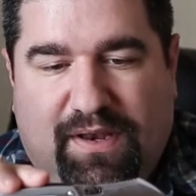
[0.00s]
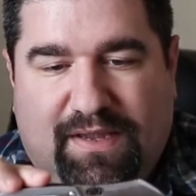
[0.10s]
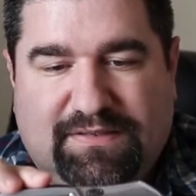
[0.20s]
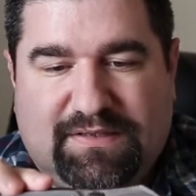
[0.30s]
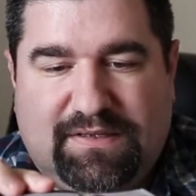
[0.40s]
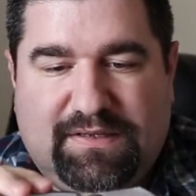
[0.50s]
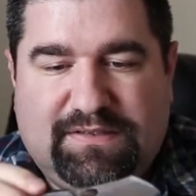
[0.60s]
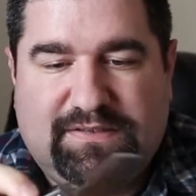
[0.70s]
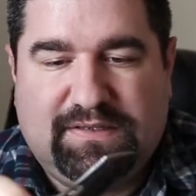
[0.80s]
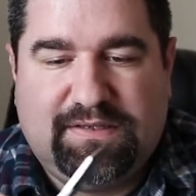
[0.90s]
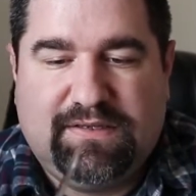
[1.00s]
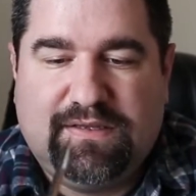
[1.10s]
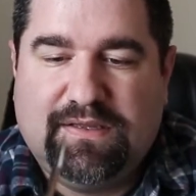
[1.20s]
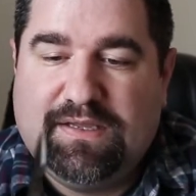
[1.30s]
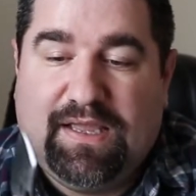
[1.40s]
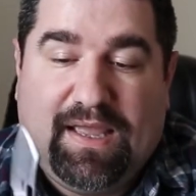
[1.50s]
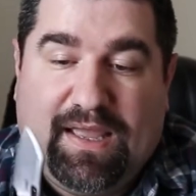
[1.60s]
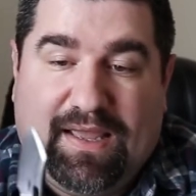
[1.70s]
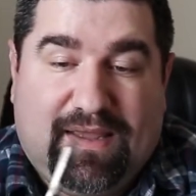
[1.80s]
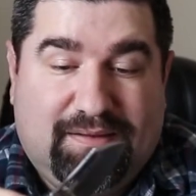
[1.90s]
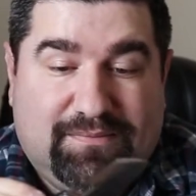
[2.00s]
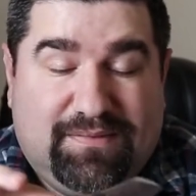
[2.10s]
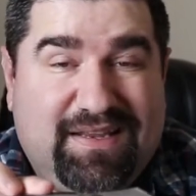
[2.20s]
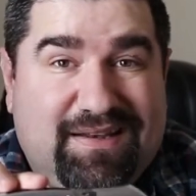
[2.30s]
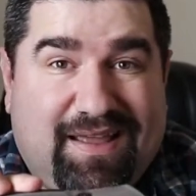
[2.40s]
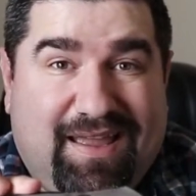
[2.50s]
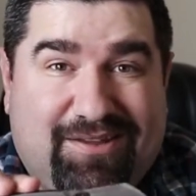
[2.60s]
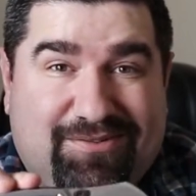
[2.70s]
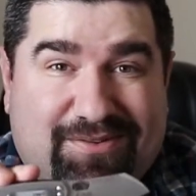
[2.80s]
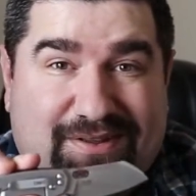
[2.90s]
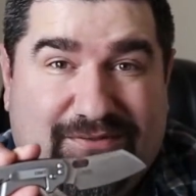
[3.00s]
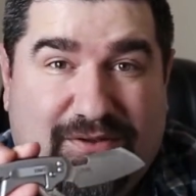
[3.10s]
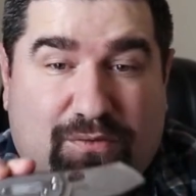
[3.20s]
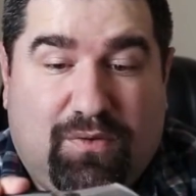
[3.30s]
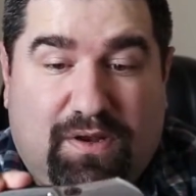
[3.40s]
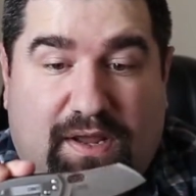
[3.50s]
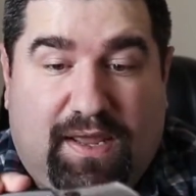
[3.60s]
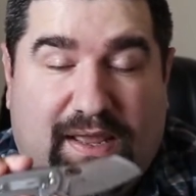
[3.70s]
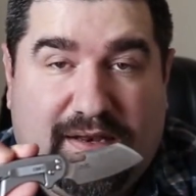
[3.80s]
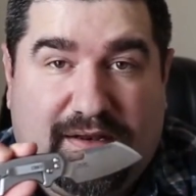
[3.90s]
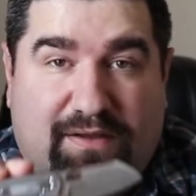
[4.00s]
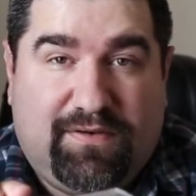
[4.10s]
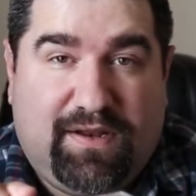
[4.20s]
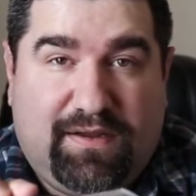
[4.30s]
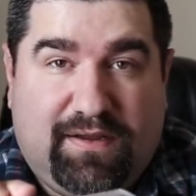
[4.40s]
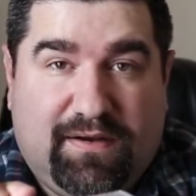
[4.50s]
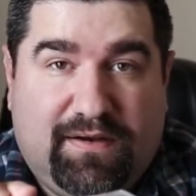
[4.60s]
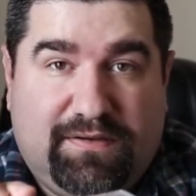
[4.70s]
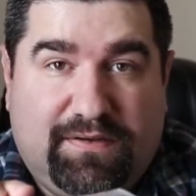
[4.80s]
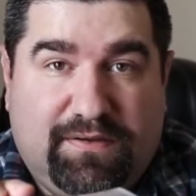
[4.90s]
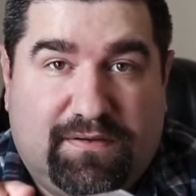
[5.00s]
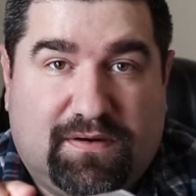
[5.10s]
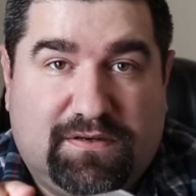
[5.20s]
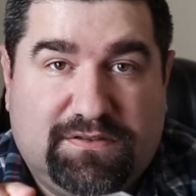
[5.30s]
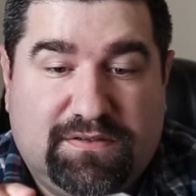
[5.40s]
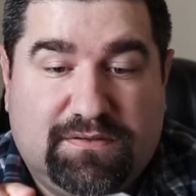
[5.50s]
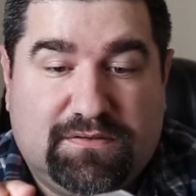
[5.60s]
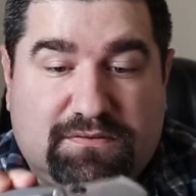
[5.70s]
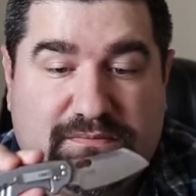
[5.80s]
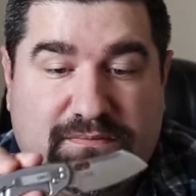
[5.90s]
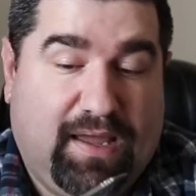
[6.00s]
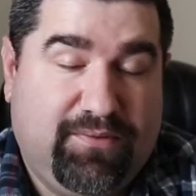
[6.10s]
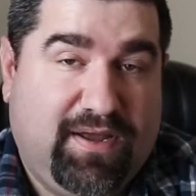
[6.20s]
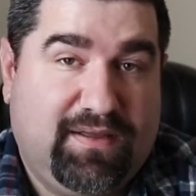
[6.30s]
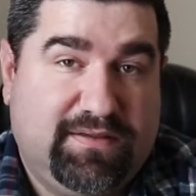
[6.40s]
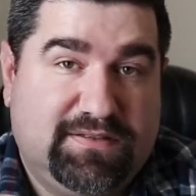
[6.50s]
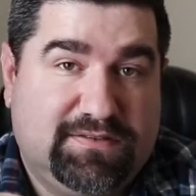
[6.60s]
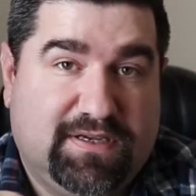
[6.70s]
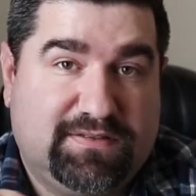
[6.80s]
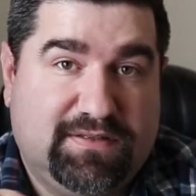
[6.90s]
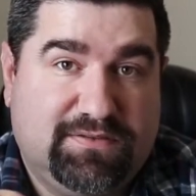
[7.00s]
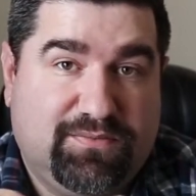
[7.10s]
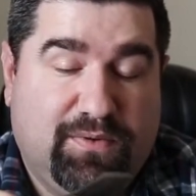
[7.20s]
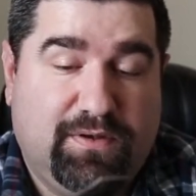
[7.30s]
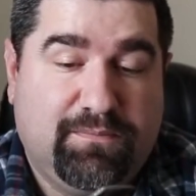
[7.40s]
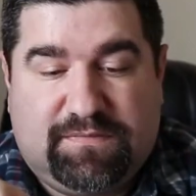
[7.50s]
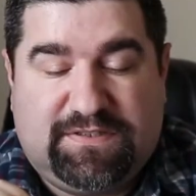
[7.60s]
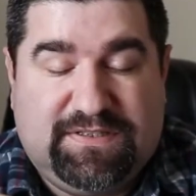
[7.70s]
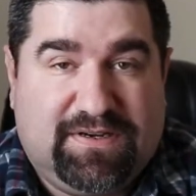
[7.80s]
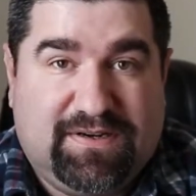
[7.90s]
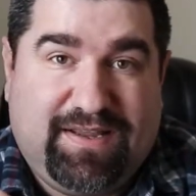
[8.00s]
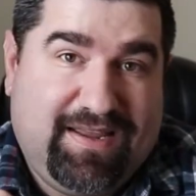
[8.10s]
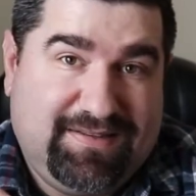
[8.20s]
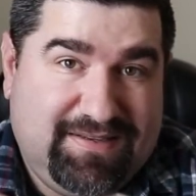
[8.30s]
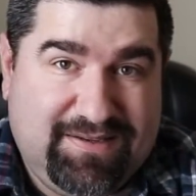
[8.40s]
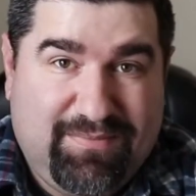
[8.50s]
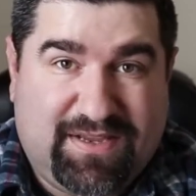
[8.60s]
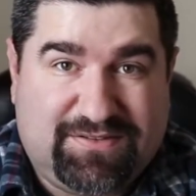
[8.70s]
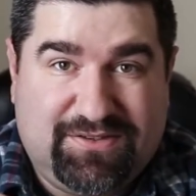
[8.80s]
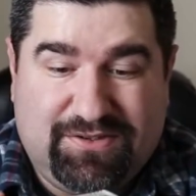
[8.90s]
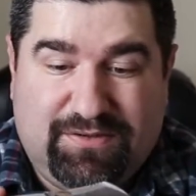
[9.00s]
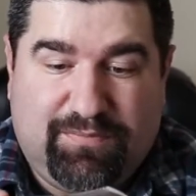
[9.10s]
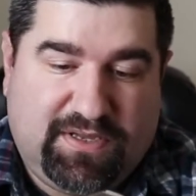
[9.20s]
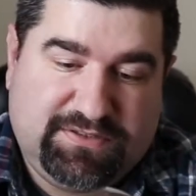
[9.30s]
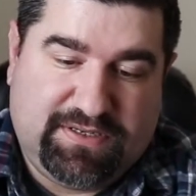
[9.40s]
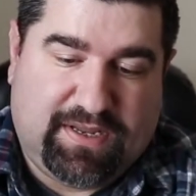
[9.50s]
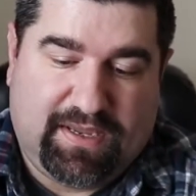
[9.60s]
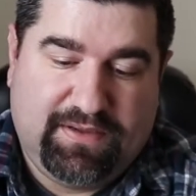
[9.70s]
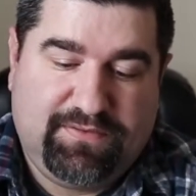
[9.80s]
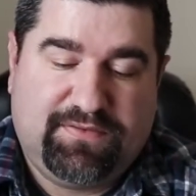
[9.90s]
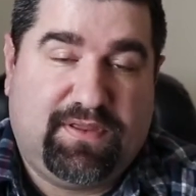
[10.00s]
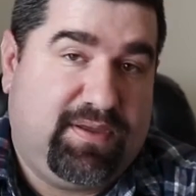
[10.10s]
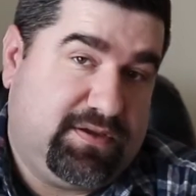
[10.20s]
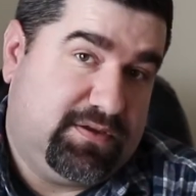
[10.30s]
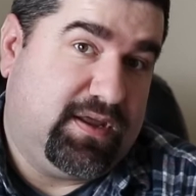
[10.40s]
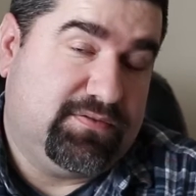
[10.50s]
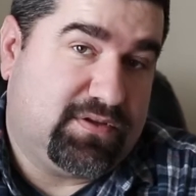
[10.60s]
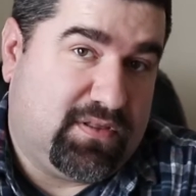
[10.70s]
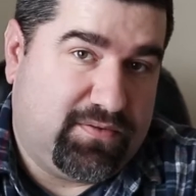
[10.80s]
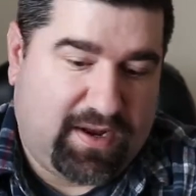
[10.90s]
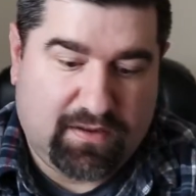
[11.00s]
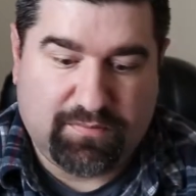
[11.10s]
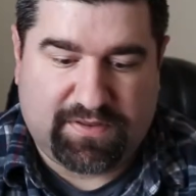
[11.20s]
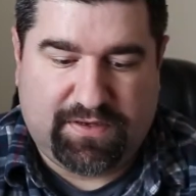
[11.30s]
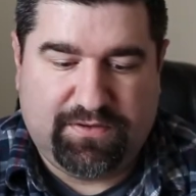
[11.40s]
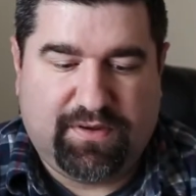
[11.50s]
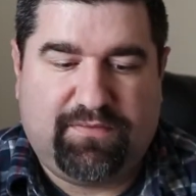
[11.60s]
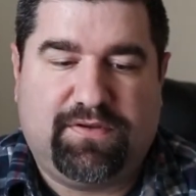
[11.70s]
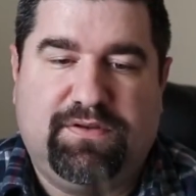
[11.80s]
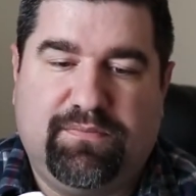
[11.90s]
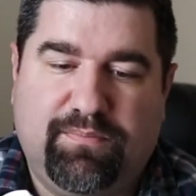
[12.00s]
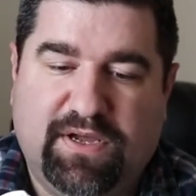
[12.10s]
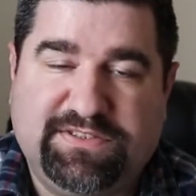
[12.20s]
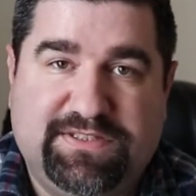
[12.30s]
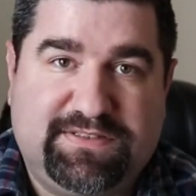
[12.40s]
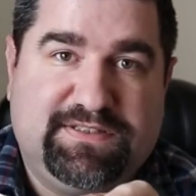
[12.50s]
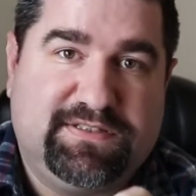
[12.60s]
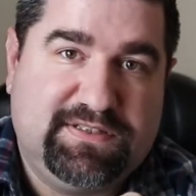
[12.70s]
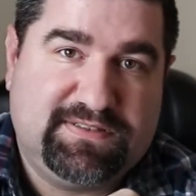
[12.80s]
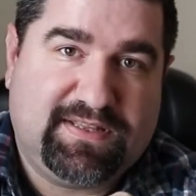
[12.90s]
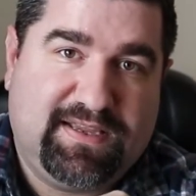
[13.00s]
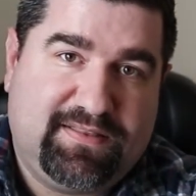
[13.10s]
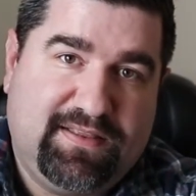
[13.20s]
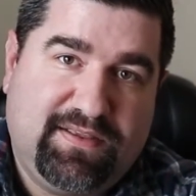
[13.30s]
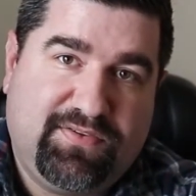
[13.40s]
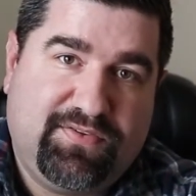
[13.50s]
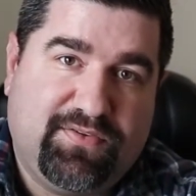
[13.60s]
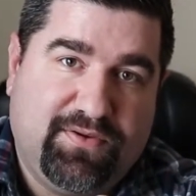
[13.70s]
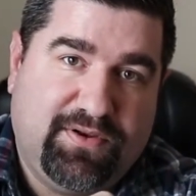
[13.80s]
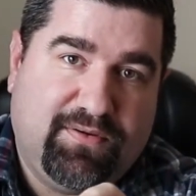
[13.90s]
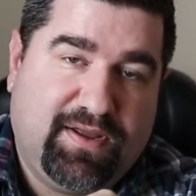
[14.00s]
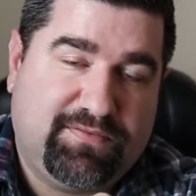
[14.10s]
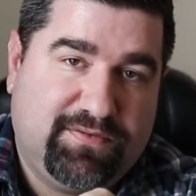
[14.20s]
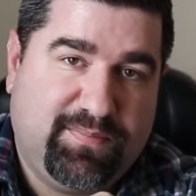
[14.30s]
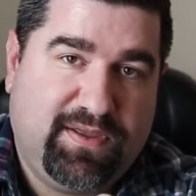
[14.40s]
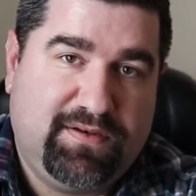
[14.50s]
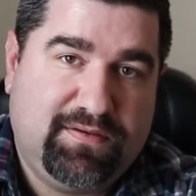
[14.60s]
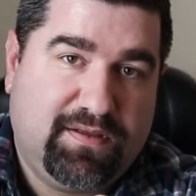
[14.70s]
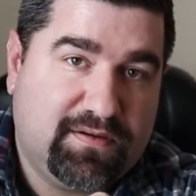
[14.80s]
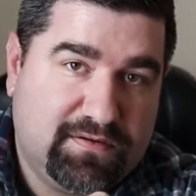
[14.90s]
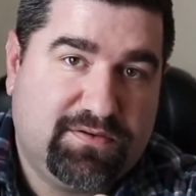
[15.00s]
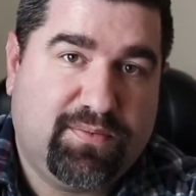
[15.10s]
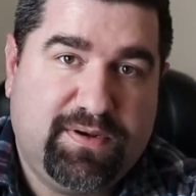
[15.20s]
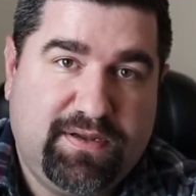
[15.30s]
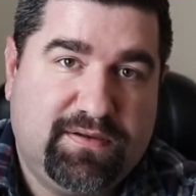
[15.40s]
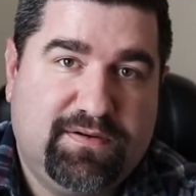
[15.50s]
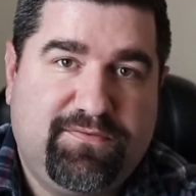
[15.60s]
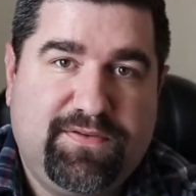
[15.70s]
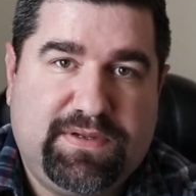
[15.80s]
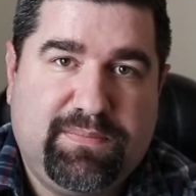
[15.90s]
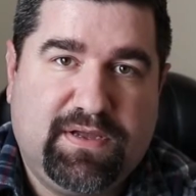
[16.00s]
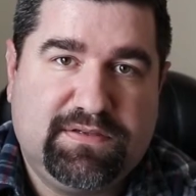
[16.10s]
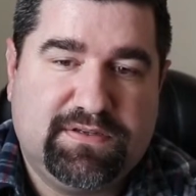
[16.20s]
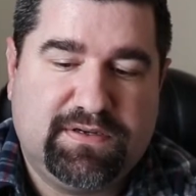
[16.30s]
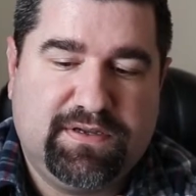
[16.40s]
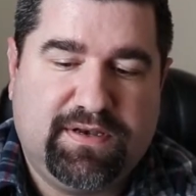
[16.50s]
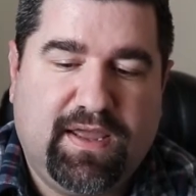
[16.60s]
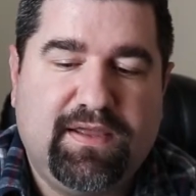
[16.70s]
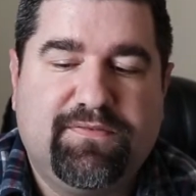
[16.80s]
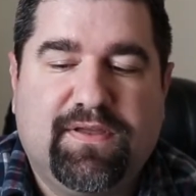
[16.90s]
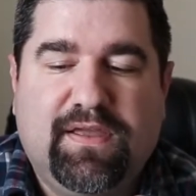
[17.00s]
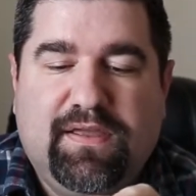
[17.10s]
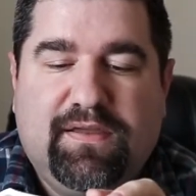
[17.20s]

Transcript: nice and easily. Neat knife. If you want to add an everyday carry to your arsenal, I would highly suggest this one. CRKT makes good budget knives. They make good knives all around, but they do have a good budget series like this, so you don't have to spend 120, 150 bucks on a good knife.